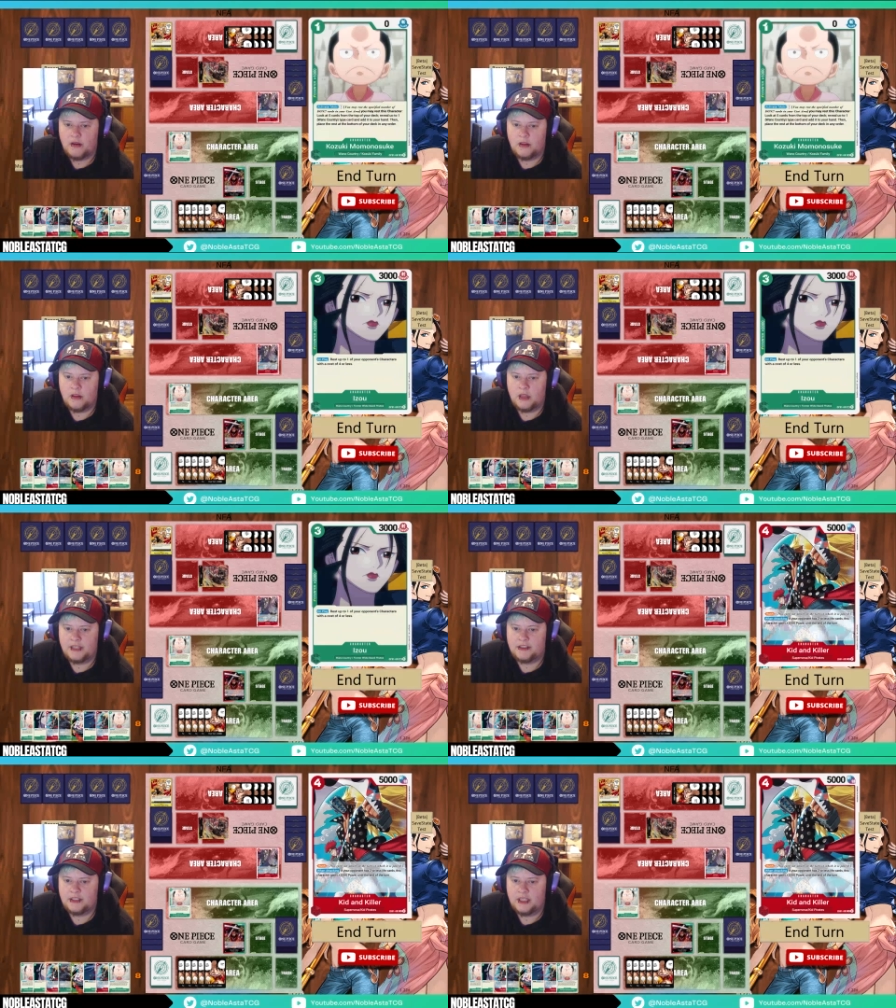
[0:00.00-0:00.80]

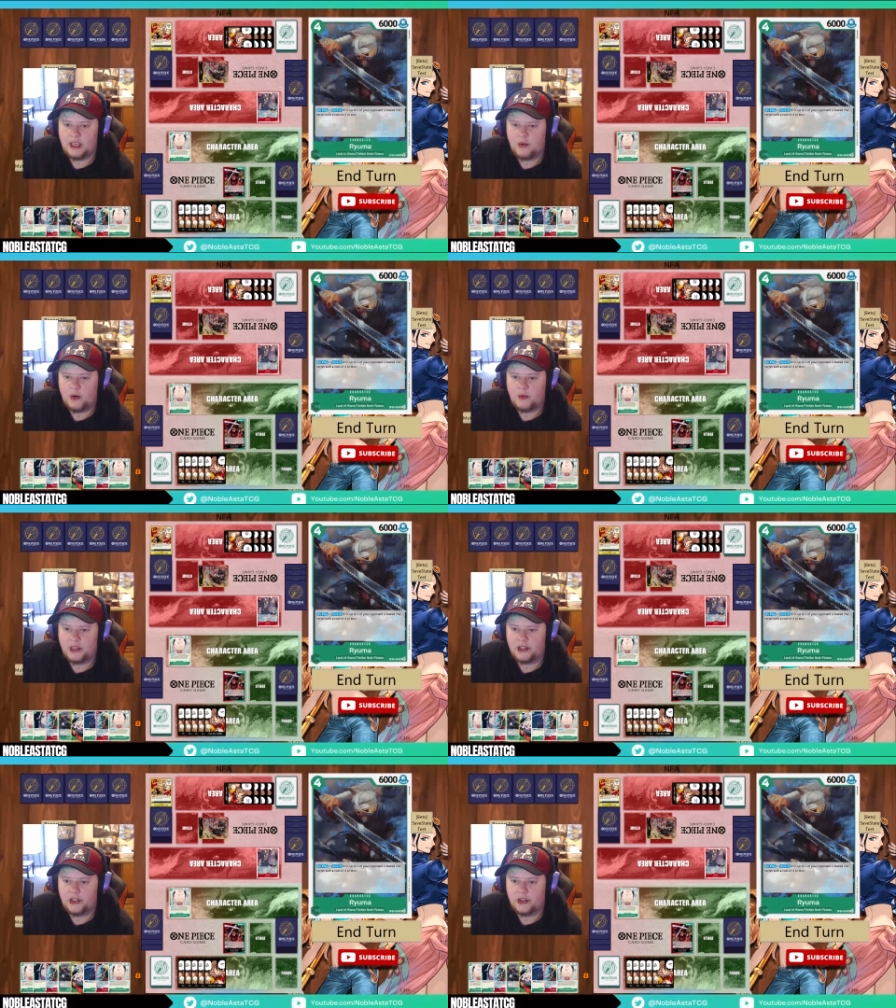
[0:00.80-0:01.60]
Let's see what we
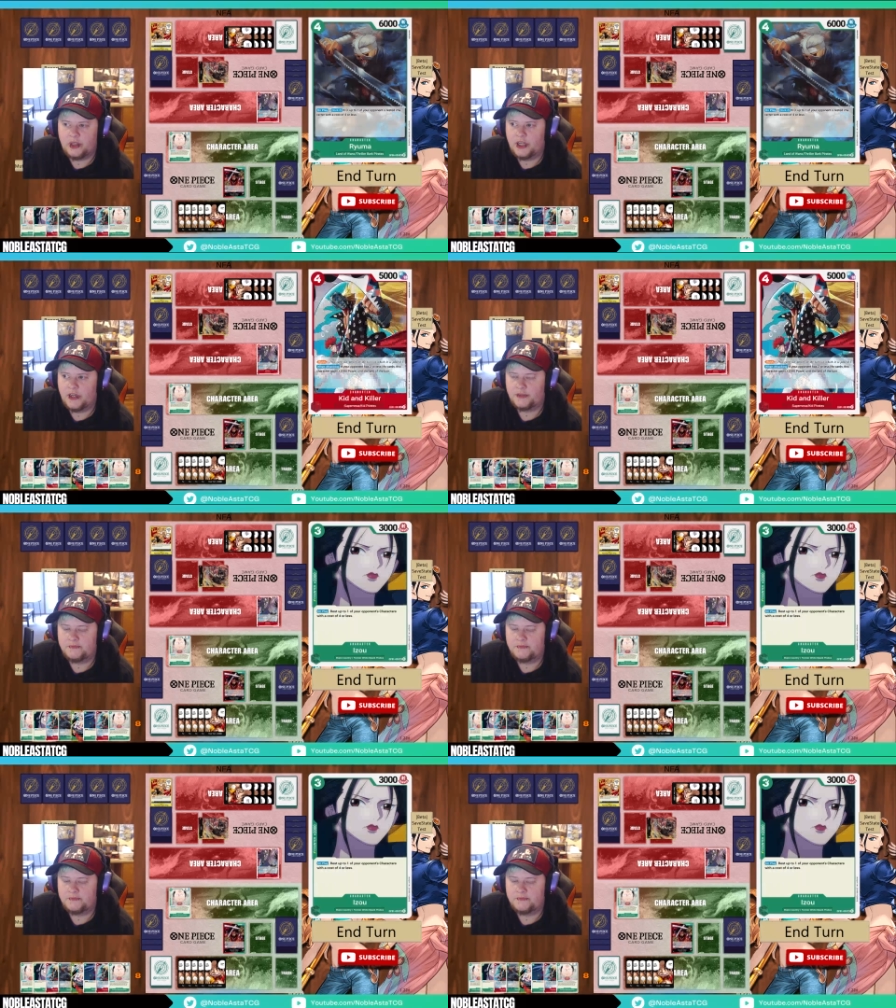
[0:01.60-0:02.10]
can do here.